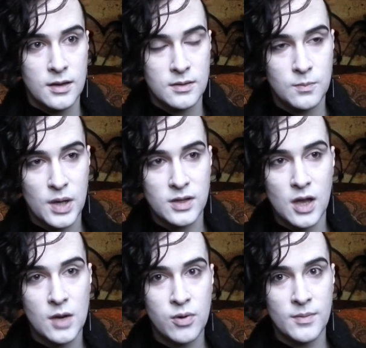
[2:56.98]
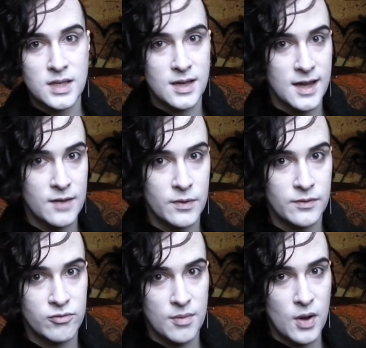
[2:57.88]
But the only problem is I have with
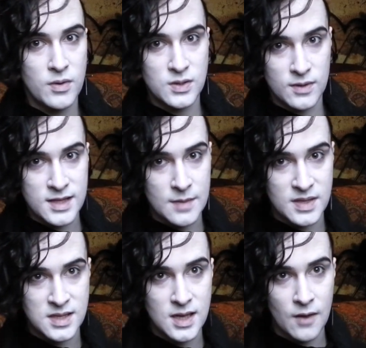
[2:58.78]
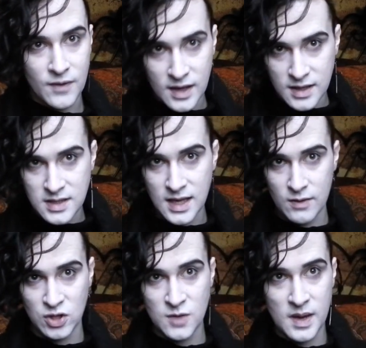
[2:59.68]
the Ramones and all that type of stuff is it
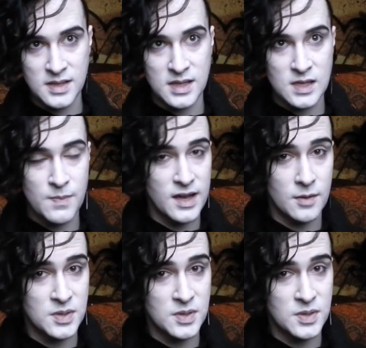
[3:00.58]
was just basically sped up